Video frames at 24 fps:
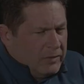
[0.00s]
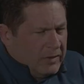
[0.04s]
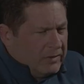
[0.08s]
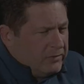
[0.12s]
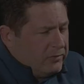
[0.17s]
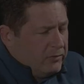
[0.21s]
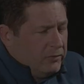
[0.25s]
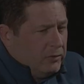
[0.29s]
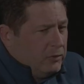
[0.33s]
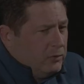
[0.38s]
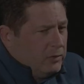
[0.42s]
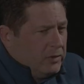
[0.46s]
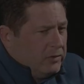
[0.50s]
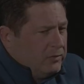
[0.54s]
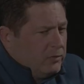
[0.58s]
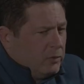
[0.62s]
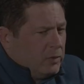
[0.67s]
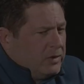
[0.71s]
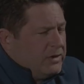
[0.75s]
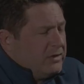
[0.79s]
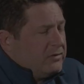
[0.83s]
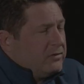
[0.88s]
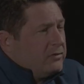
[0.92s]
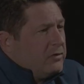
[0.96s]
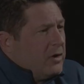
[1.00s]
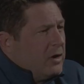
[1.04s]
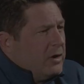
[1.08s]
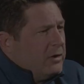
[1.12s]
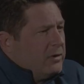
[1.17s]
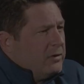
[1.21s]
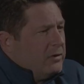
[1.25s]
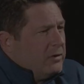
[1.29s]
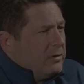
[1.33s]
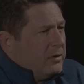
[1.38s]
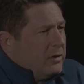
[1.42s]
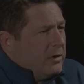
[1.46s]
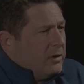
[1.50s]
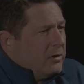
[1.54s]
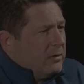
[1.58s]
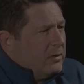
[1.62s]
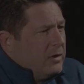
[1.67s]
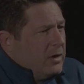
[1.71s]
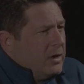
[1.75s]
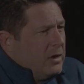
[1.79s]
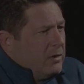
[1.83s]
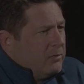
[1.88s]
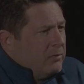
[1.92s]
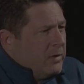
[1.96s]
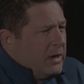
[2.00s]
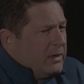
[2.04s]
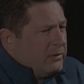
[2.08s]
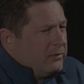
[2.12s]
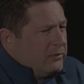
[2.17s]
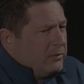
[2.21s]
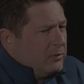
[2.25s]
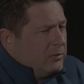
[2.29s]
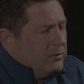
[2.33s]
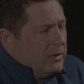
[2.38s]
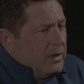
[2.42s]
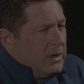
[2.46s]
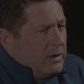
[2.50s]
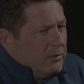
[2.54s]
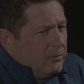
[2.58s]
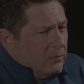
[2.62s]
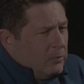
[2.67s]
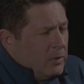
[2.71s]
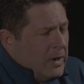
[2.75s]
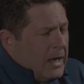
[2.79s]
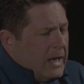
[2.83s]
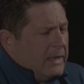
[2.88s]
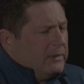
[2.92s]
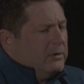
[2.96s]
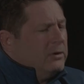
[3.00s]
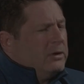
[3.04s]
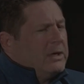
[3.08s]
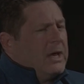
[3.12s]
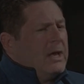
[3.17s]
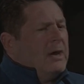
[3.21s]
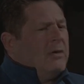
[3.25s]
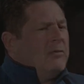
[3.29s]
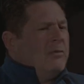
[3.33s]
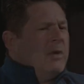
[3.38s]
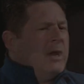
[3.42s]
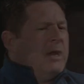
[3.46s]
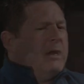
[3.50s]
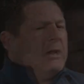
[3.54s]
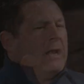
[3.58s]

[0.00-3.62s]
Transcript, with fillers: this dude is the one that started it all, right? So when I look at it,